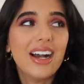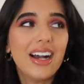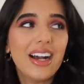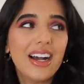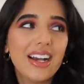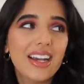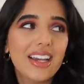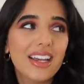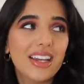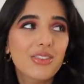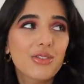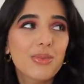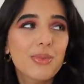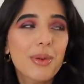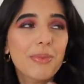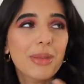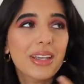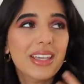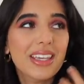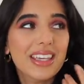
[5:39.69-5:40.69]
I
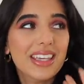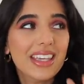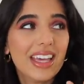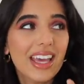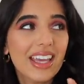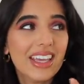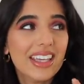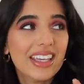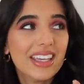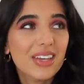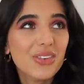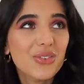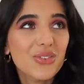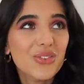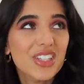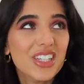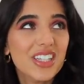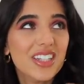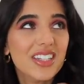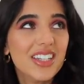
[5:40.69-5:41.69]
remember getting
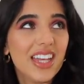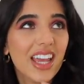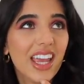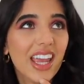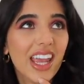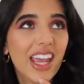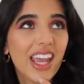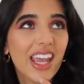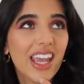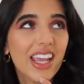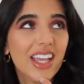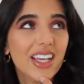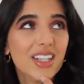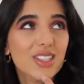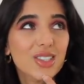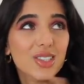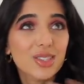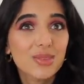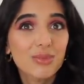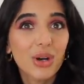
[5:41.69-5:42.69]
gifted a
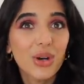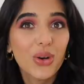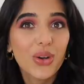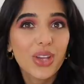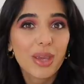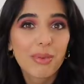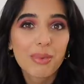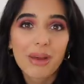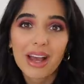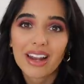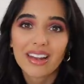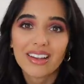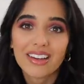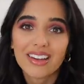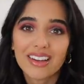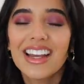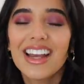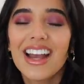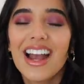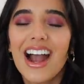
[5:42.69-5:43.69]
smoky
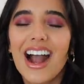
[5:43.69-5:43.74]
palette.